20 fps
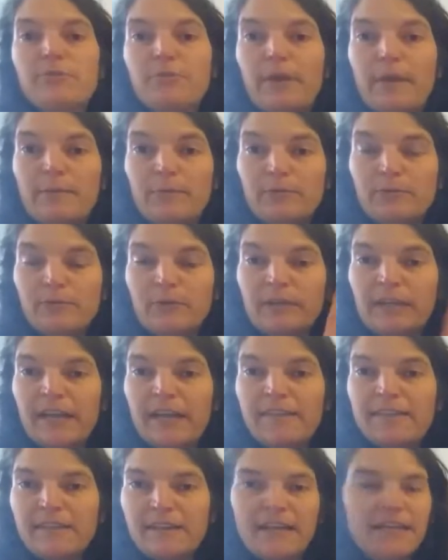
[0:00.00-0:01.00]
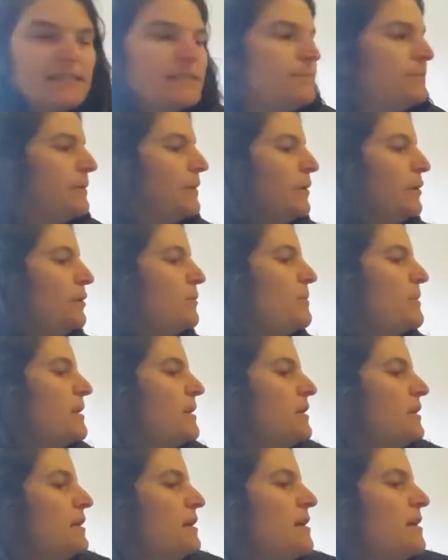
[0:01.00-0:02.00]
through April 29th. It hasn't been
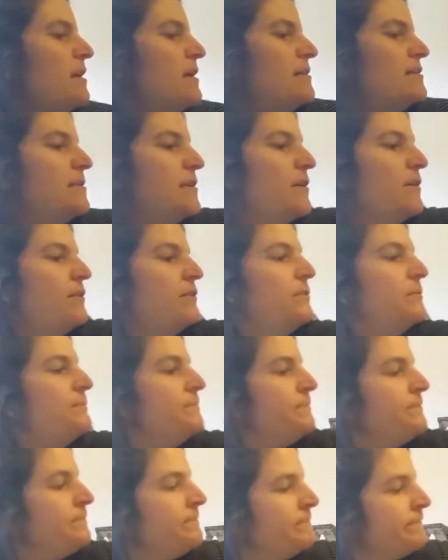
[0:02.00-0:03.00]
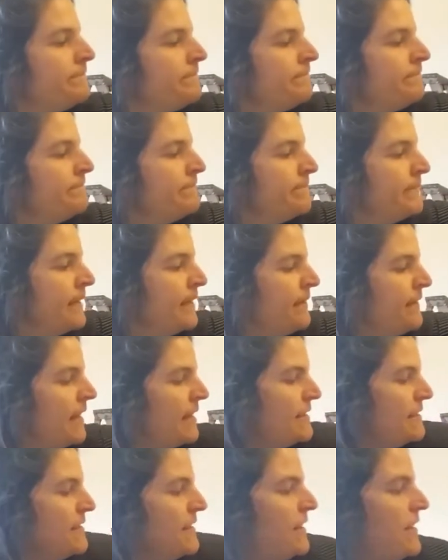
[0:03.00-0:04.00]
opened, so
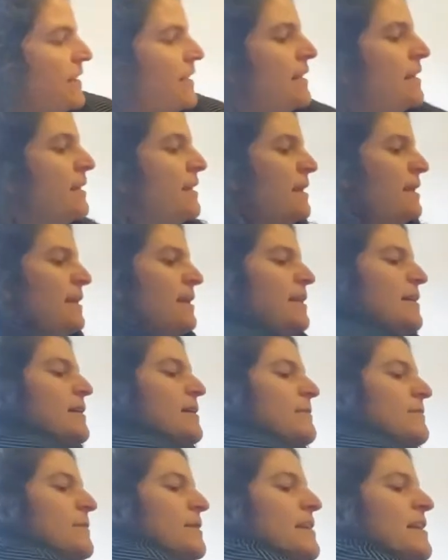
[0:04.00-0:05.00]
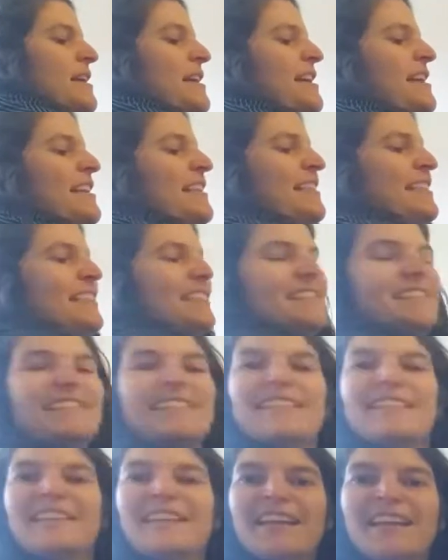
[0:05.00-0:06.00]
that's good. This
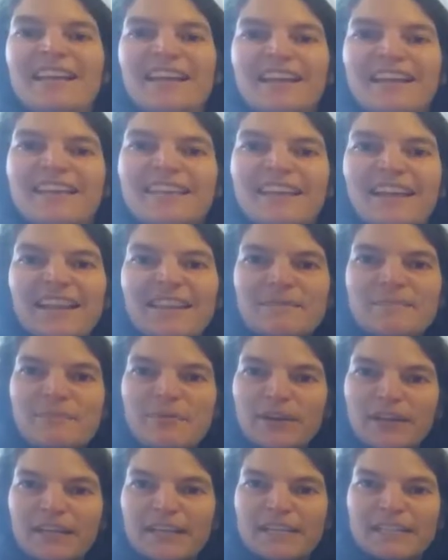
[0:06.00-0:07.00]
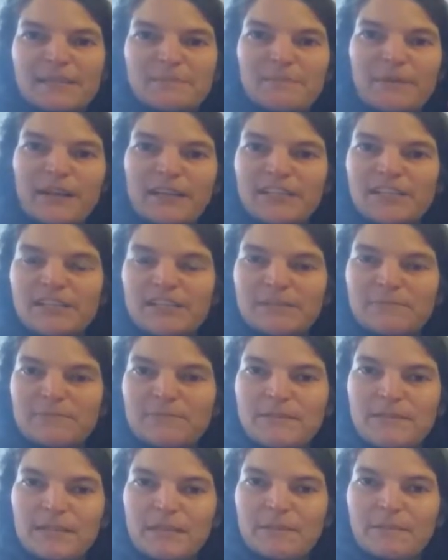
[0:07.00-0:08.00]
is not the prettiest, but I
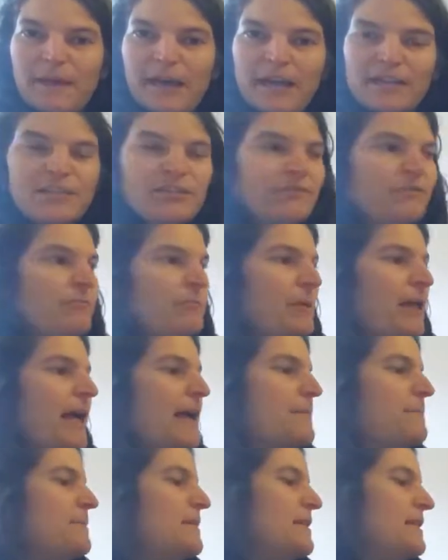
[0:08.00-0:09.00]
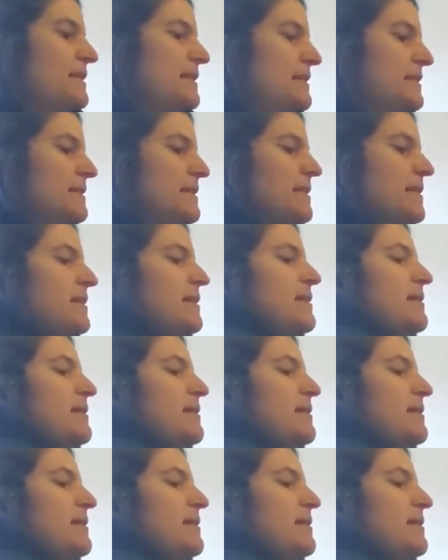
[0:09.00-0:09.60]
just did a batch of black beans.